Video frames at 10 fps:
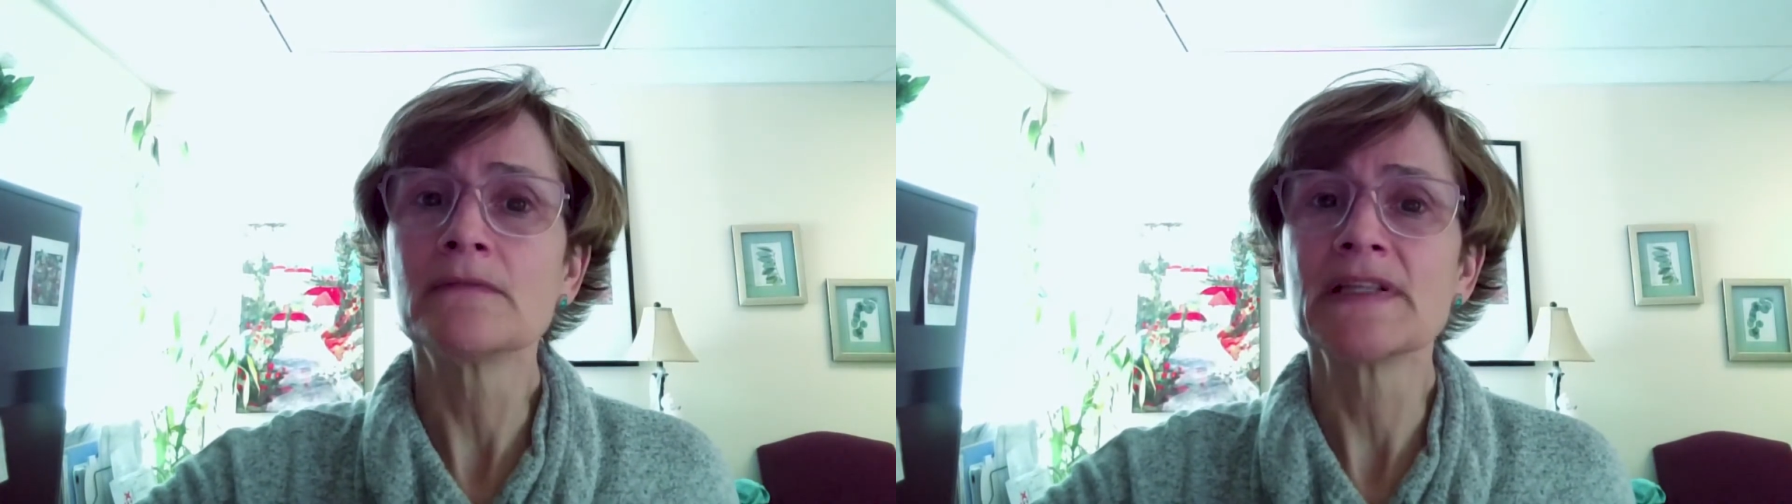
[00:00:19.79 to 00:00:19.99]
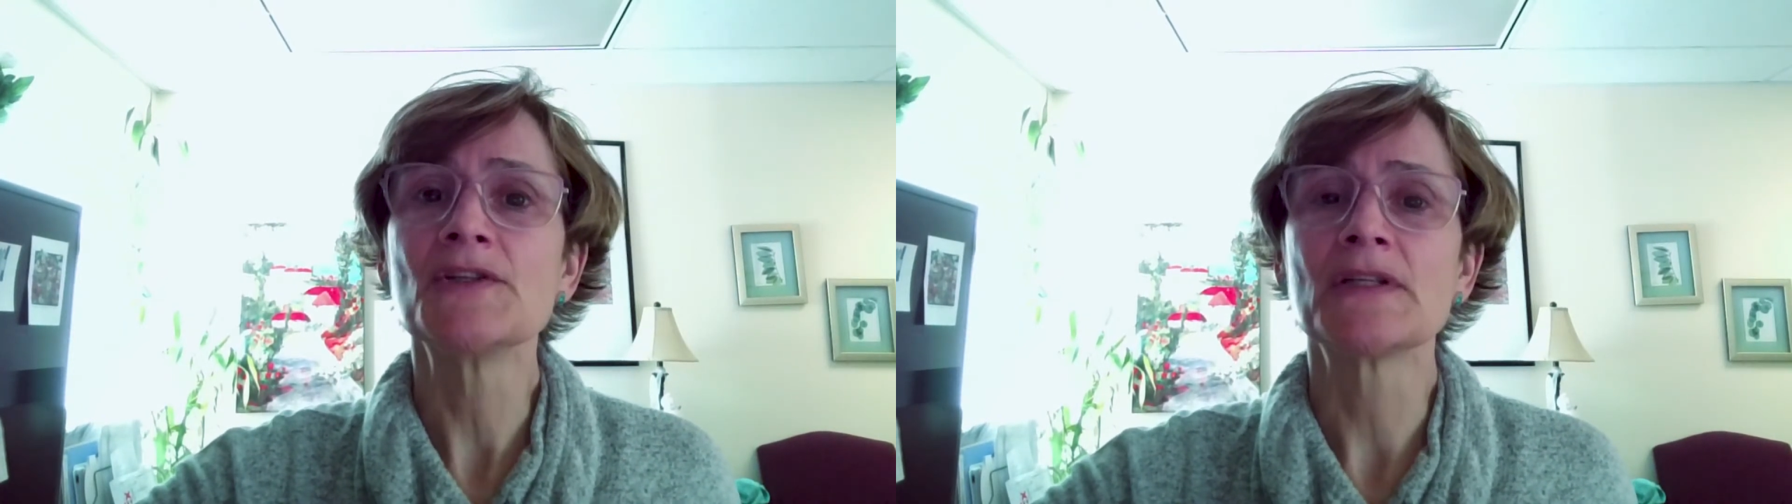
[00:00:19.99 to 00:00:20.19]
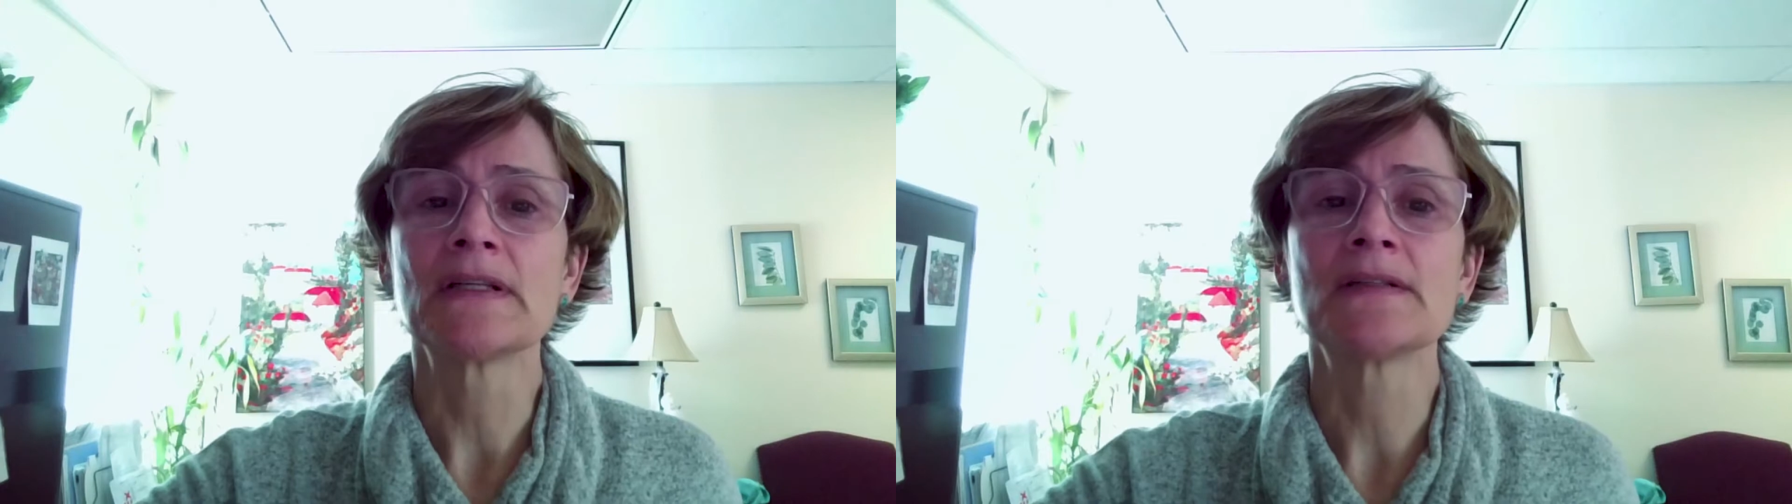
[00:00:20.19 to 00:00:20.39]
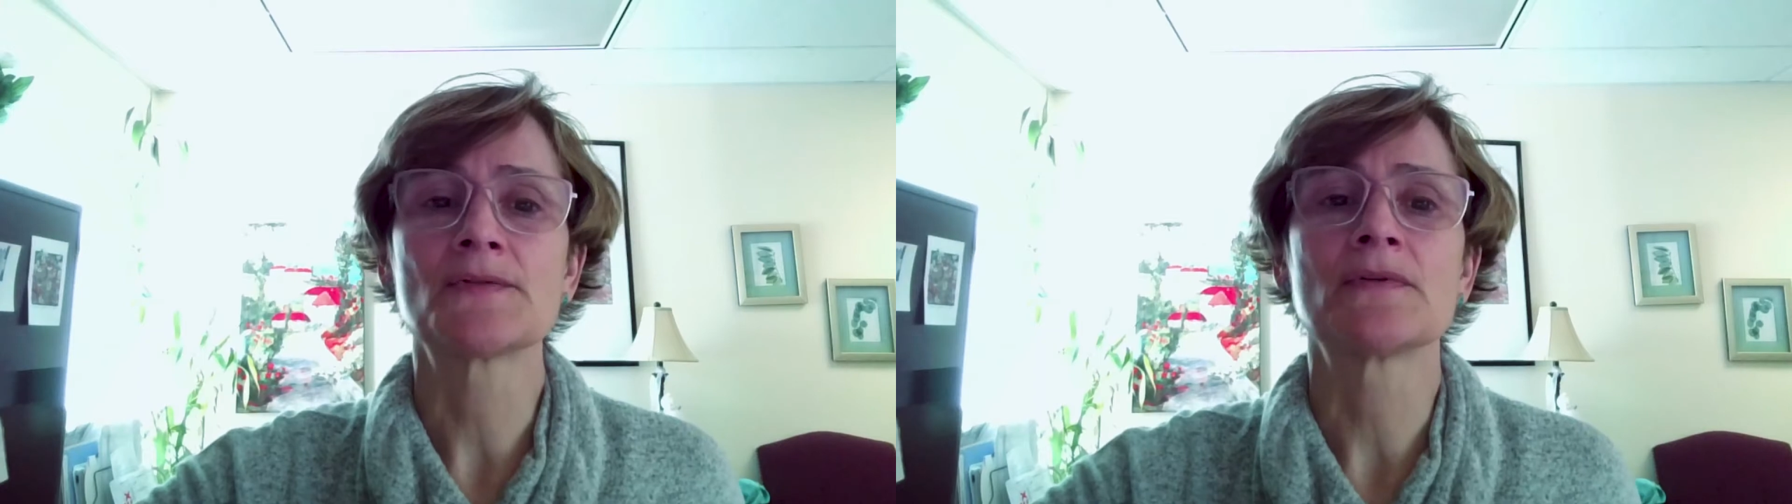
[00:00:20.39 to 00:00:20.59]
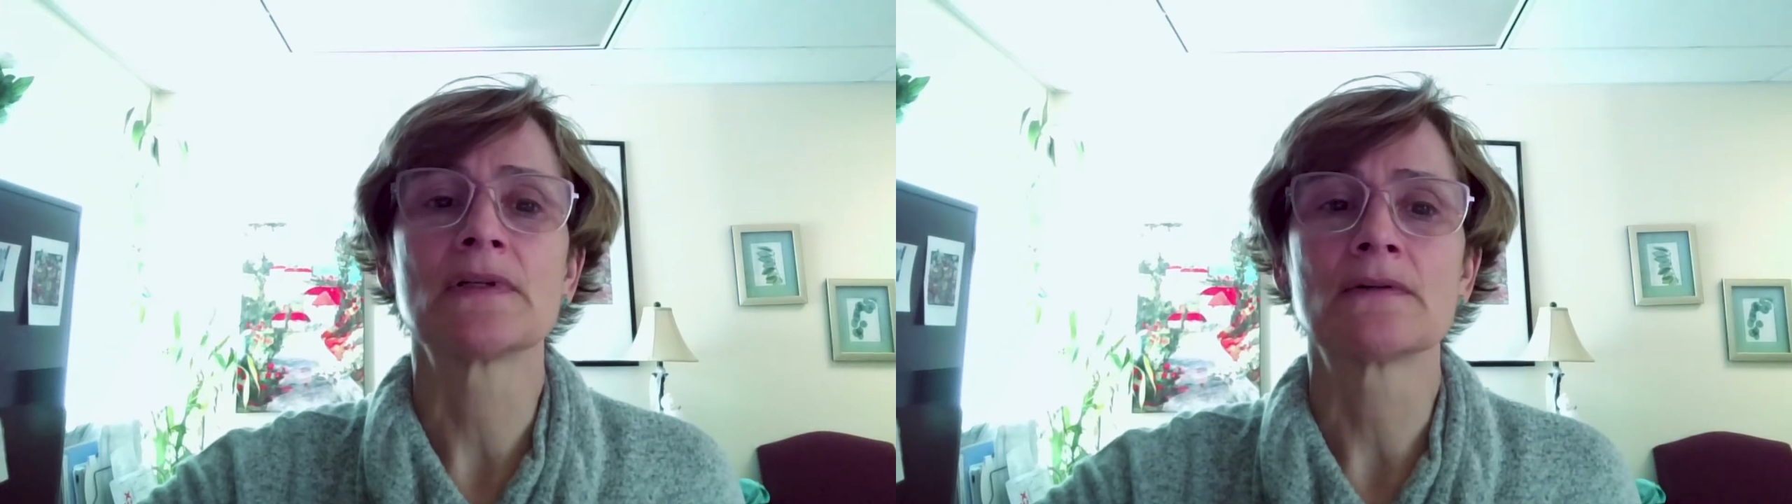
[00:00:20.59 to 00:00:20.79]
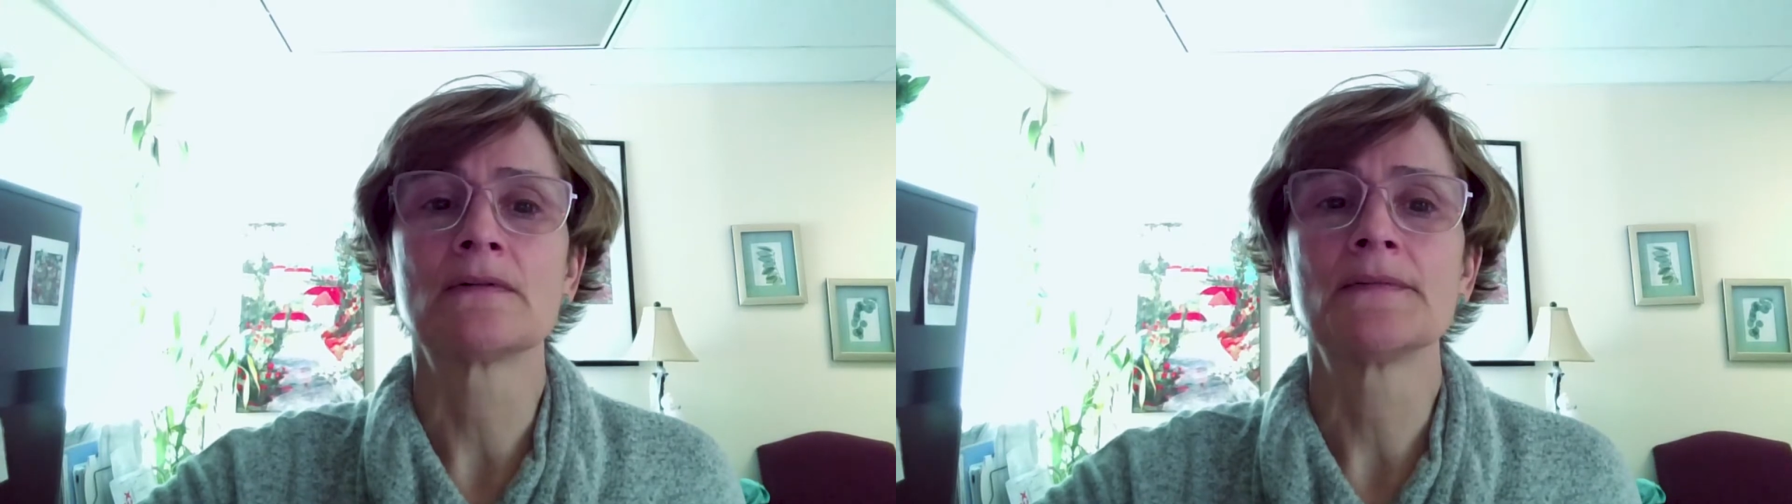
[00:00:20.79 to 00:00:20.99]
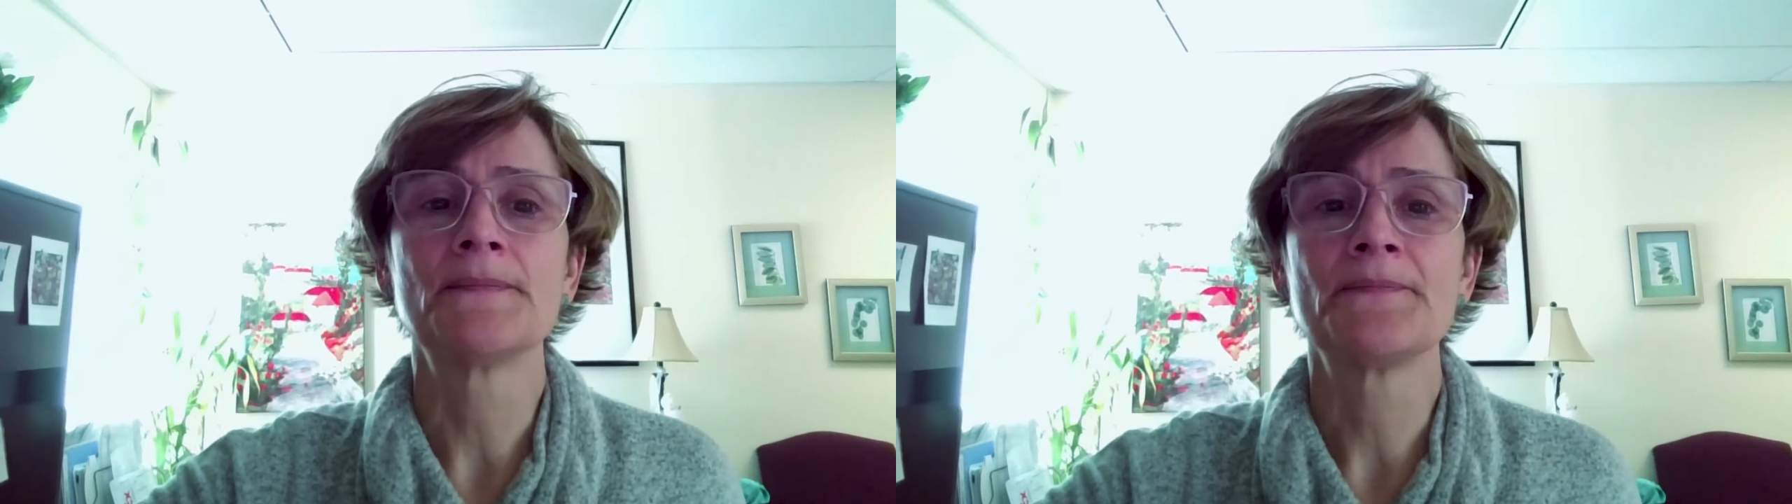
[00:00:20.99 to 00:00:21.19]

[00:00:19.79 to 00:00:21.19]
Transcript: region is critical.